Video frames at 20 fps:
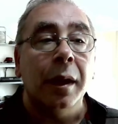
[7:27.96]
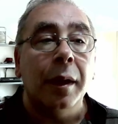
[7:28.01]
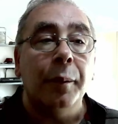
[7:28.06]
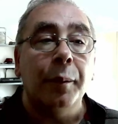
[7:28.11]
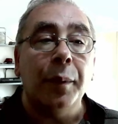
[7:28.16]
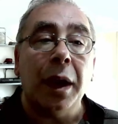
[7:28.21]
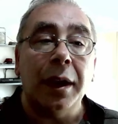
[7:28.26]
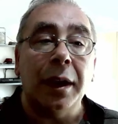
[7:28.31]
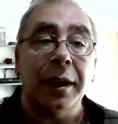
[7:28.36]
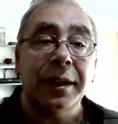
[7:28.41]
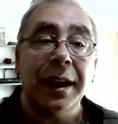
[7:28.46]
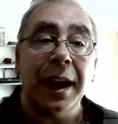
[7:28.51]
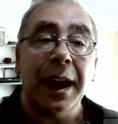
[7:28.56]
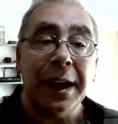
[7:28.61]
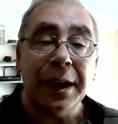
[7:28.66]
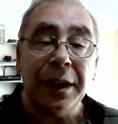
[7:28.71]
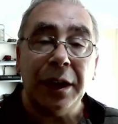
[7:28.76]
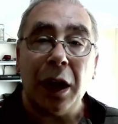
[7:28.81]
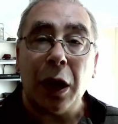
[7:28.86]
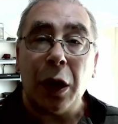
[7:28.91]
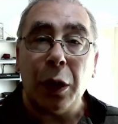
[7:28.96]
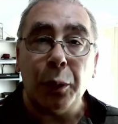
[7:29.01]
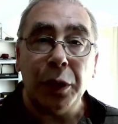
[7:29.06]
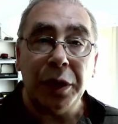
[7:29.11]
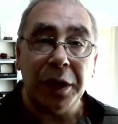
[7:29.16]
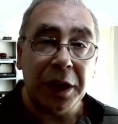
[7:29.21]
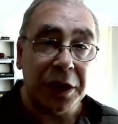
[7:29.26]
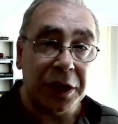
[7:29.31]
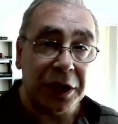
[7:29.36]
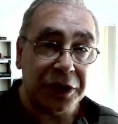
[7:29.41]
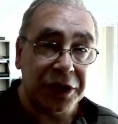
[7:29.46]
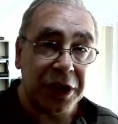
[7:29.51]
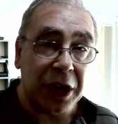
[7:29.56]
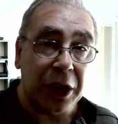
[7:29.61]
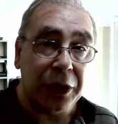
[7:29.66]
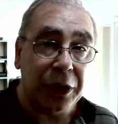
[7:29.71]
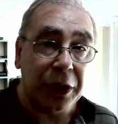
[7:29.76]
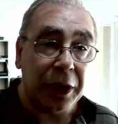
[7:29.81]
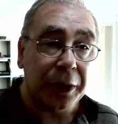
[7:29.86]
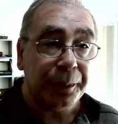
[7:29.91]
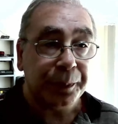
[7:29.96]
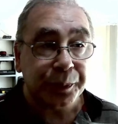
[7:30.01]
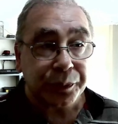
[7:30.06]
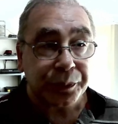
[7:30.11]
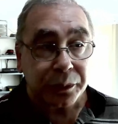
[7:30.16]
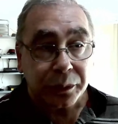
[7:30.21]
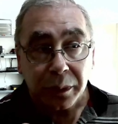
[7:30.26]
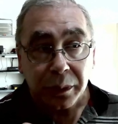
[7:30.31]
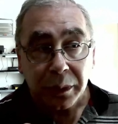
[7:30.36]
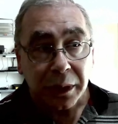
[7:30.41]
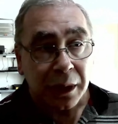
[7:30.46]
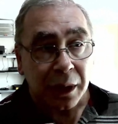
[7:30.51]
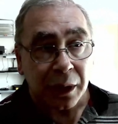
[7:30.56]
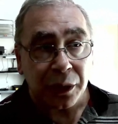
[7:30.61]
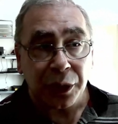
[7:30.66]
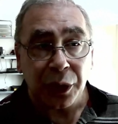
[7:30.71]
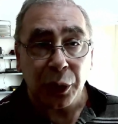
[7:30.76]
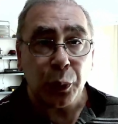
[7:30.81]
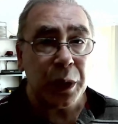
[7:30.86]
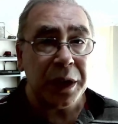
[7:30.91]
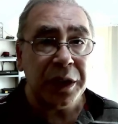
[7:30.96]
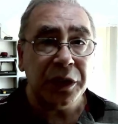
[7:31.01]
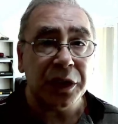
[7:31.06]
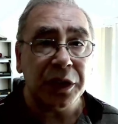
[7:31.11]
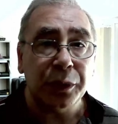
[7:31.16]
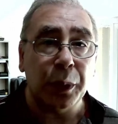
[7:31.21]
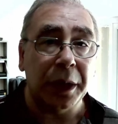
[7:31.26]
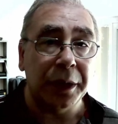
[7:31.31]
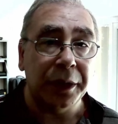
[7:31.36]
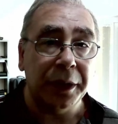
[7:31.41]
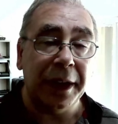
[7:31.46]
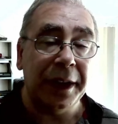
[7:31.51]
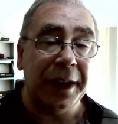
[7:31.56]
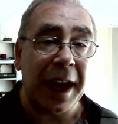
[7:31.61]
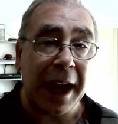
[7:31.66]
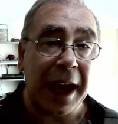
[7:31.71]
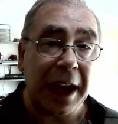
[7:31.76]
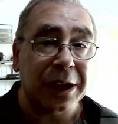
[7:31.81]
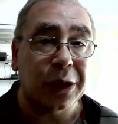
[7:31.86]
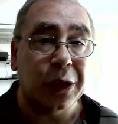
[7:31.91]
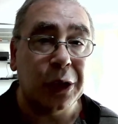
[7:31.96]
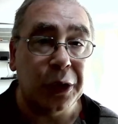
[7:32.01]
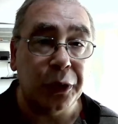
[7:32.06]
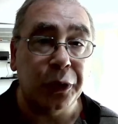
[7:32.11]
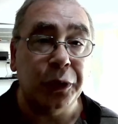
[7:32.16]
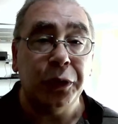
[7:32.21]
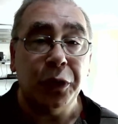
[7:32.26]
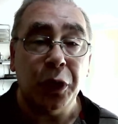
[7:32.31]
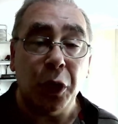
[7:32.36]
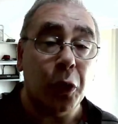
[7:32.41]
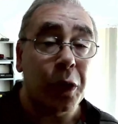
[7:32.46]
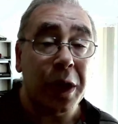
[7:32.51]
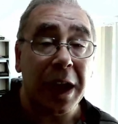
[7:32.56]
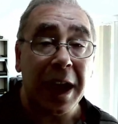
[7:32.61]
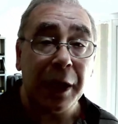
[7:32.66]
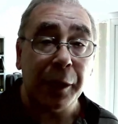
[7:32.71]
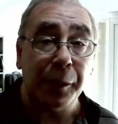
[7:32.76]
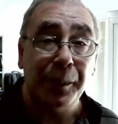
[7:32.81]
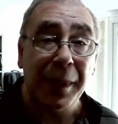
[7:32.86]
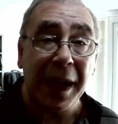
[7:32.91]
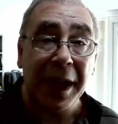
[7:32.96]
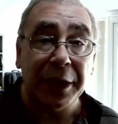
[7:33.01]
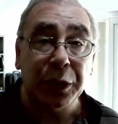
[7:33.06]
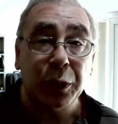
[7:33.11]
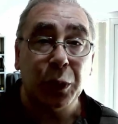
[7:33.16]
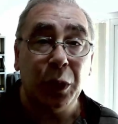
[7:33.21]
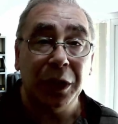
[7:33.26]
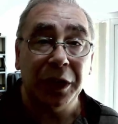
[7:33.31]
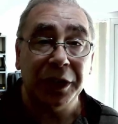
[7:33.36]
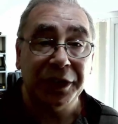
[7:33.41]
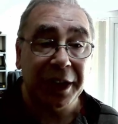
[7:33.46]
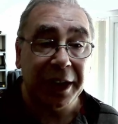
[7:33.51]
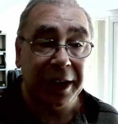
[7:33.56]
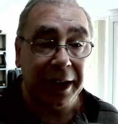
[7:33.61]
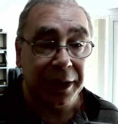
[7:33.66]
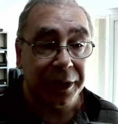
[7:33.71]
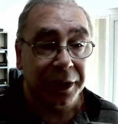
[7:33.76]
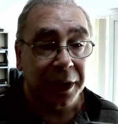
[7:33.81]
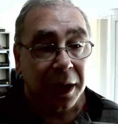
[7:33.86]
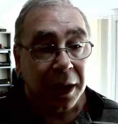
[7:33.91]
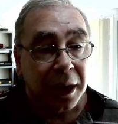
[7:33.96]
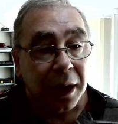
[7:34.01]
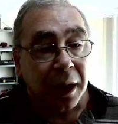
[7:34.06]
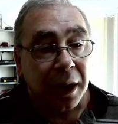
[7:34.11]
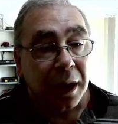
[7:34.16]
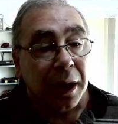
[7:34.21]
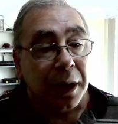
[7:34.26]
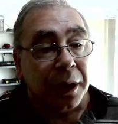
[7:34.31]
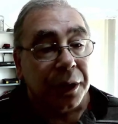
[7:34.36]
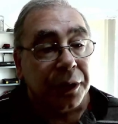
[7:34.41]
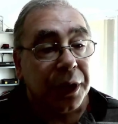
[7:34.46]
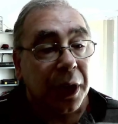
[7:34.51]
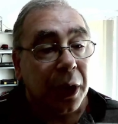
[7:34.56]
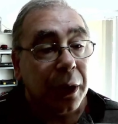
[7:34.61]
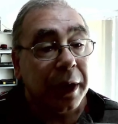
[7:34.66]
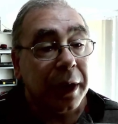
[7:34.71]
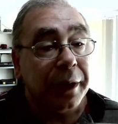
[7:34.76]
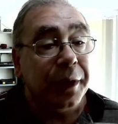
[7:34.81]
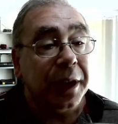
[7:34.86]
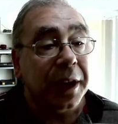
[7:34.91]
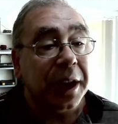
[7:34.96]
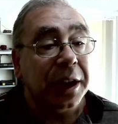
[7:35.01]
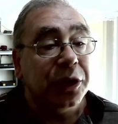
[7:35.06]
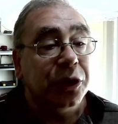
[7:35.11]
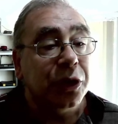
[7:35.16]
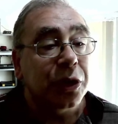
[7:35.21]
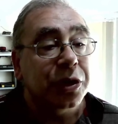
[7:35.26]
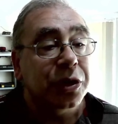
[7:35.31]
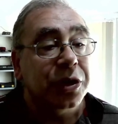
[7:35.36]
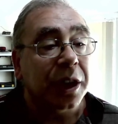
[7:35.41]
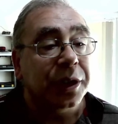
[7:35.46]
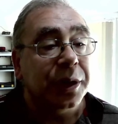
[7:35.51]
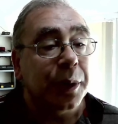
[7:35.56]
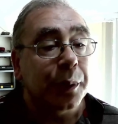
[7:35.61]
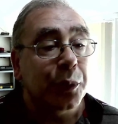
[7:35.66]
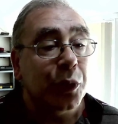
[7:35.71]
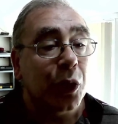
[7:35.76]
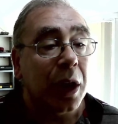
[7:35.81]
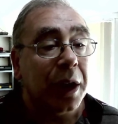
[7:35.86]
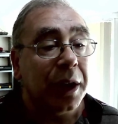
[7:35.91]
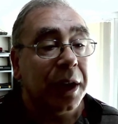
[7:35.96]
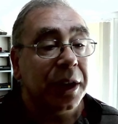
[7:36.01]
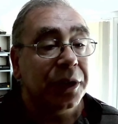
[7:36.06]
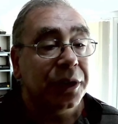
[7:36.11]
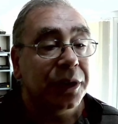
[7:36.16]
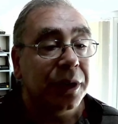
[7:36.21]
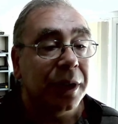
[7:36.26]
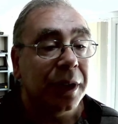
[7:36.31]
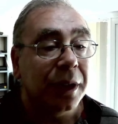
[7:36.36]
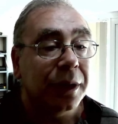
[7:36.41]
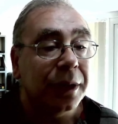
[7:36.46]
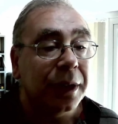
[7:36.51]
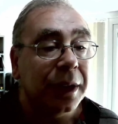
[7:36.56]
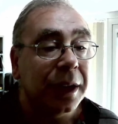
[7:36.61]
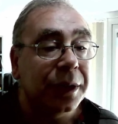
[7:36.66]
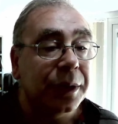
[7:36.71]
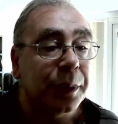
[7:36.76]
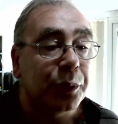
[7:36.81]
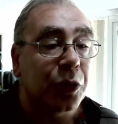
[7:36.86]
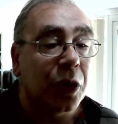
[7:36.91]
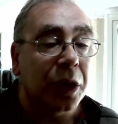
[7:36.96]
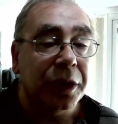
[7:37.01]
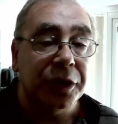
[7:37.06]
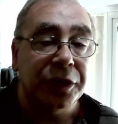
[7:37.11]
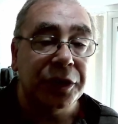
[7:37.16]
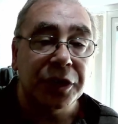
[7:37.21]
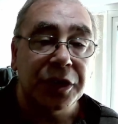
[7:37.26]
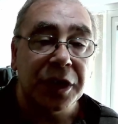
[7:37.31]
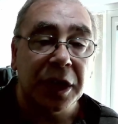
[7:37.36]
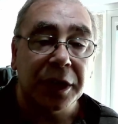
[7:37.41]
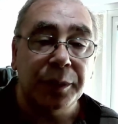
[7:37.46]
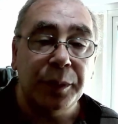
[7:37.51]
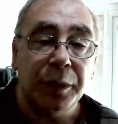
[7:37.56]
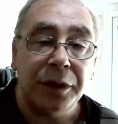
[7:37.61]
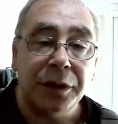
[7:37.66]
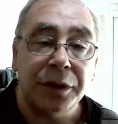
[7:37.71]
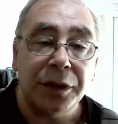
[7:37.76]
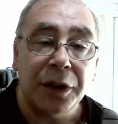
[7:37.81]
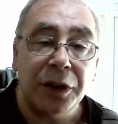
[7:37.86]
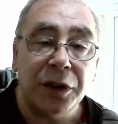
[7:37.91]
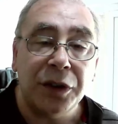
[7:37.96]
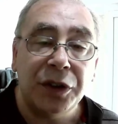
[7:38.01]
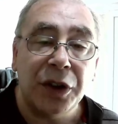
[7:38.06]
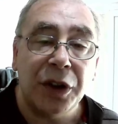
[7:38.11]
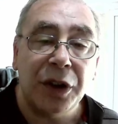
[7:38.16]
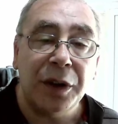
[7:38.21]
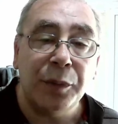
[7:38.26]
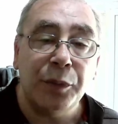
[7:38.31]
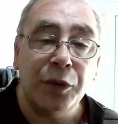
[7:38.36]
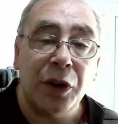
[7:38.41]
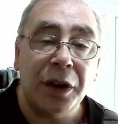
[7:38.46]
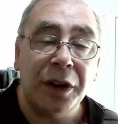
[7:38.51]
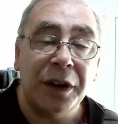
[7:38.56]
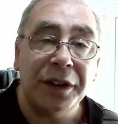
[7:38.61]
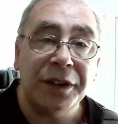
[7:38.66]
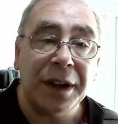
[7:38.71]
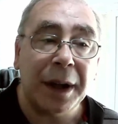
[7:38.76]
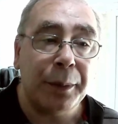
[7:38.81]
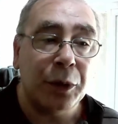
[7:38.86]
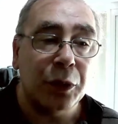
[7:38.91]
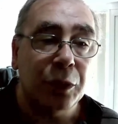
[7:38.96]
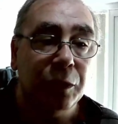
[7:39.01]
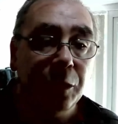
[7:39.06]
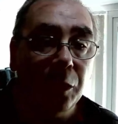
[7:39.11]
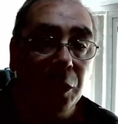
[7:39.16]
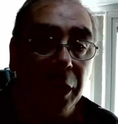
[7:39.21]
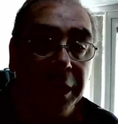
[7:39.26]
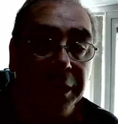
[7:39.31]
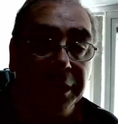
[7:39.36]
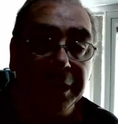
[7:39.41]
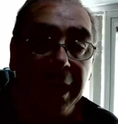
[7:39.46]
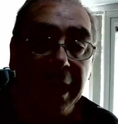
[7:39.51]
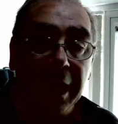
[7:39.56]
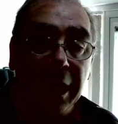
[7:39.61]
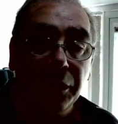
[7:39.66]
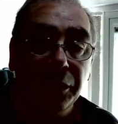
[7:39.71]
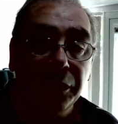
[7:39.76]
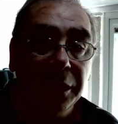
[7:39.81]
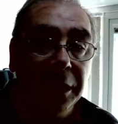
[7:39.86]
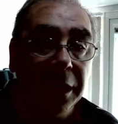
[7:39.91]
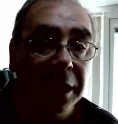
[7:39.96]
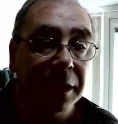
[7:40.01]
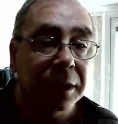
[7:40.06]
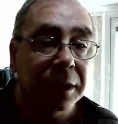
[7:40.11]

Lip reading: But again, I wanted to show you the Windows one and how good or how bad the quality is. So if you need to adjust the brightness, there's a brightness adjustment. You can turn the brightness up or right down,